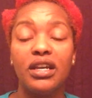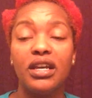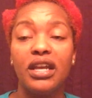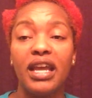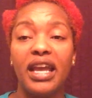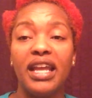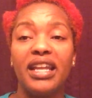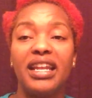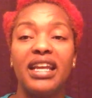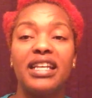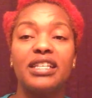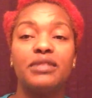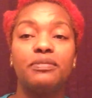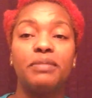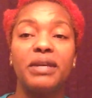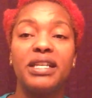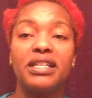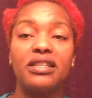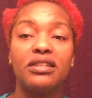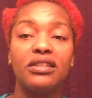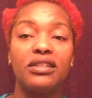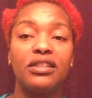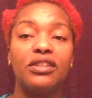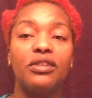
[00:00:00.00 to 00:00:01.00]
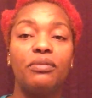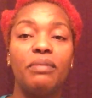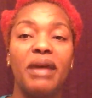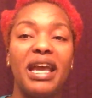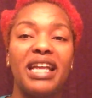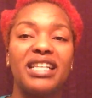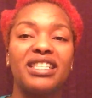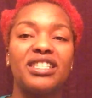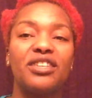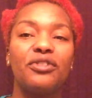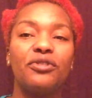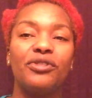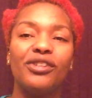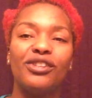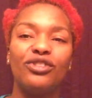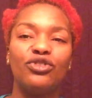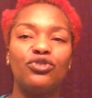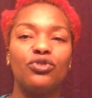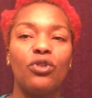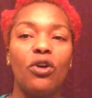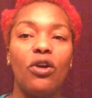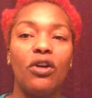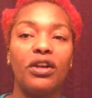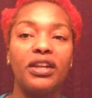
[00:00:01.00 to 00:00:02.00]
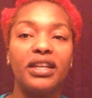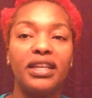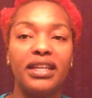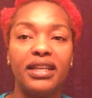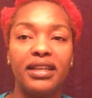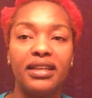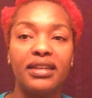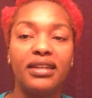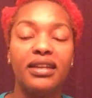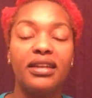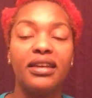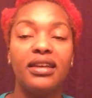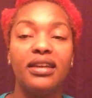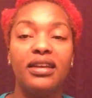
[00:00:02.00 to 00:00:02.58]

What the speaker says: and that's basically the bacteria drawing in.